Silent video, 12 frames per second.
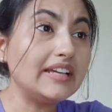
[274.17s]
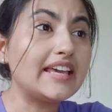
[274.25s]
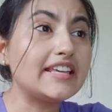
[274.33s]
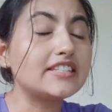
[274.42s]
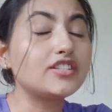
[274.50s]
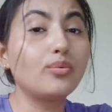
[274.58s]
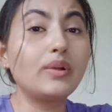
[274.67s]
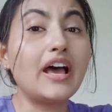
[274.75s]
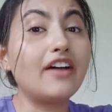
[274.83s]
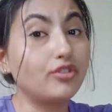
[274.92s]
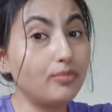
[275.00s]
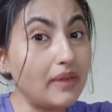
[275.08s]
yes, you will
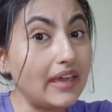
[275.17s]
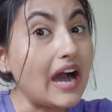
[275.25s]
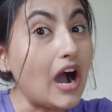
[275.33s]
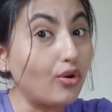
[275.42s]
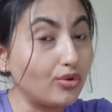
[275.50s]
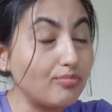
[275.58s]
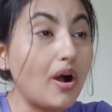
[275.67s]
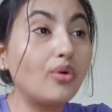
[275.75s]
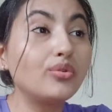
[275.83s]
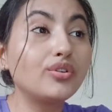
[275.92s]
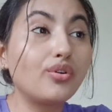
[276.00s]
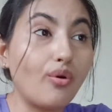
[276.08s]
have to make
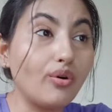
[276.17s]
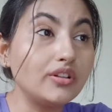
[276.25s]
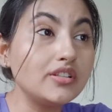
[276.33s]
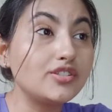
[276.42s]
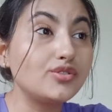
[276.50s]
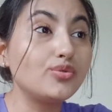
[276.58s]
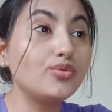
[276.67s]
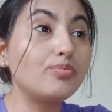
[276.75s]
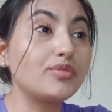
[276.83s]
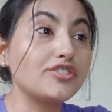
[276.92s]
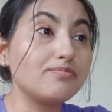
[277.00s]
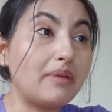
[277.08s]
outbound calls to
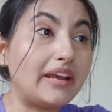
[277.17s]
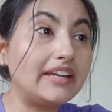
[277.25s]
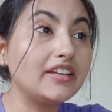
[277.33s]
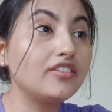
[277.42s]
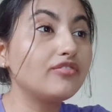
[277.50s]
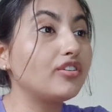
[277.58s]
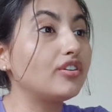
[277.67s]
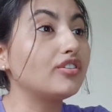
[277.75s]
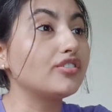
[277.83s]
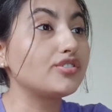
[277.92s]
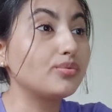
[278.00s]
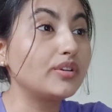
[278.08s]
prospective
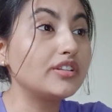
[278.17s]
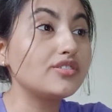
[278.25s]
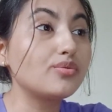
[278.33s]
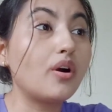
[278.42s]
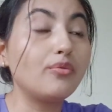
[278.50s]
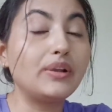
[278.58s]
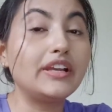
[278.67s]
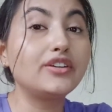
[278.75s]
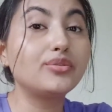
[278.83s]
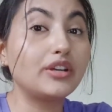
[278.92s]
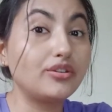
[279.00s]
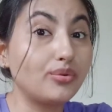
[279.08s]
students who are
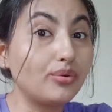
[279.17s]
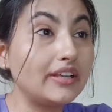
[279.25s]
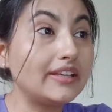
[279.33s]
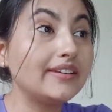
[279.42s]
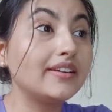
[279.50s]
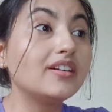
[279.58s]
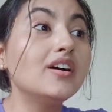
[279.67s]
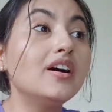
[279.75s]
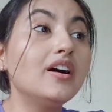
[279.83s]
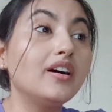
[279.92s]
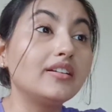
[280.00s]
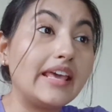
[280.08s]
willing to enroll in
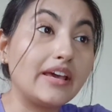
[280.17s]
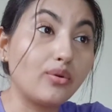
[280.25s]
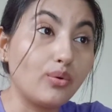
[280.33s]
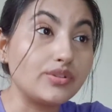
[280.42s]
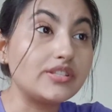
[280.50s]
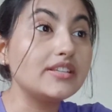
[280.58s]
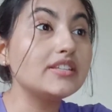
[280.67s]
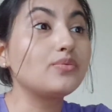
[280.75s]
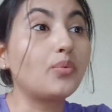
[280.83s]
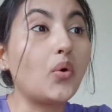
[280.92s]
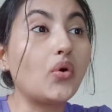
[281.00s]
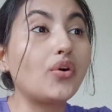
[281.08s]
their
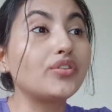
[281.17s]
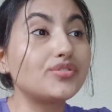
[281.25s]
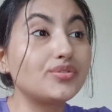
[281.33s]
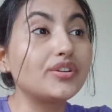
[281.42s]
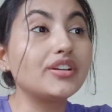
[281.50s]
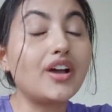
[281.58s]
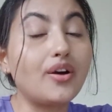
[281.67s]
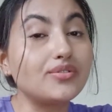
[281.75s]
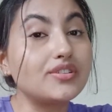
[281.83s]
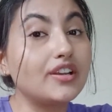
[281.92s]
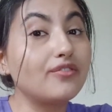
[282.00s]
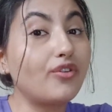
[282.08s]
courses, work on student
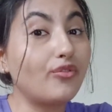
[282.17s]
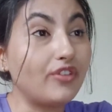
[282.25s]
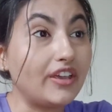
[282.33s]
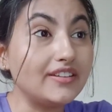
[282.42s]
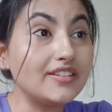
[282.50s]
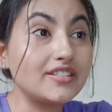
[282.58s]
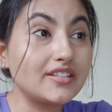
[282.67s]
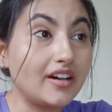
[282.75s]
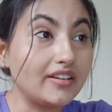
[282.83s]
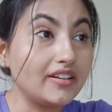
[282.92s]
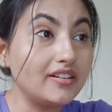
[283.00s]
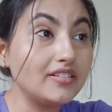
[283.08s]
counseling for various
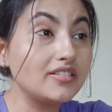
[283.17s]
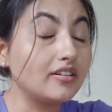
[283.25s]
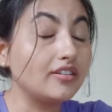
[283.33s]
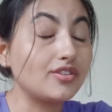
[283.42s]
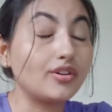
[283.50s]
careers,